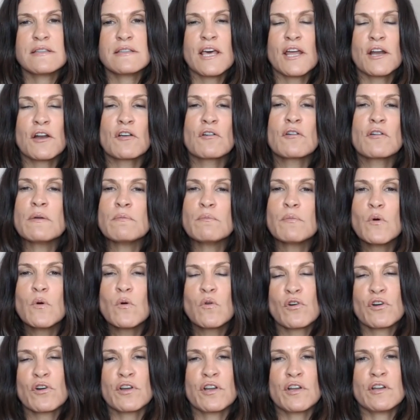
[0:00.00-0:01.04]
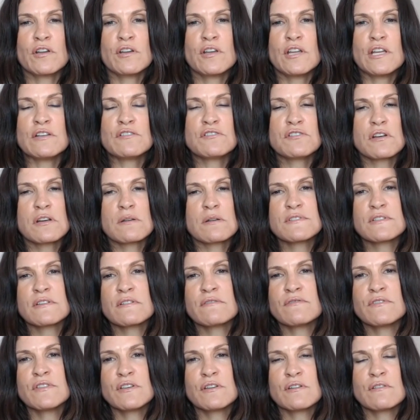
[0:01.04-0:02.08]
that are important in terms of
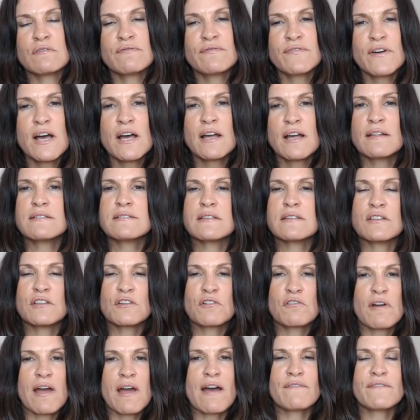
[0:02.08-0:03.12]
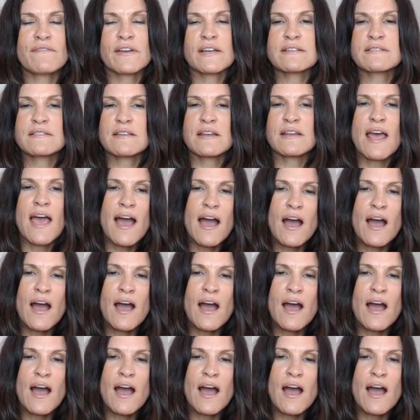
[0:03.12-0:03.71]
the fonts and the graphics and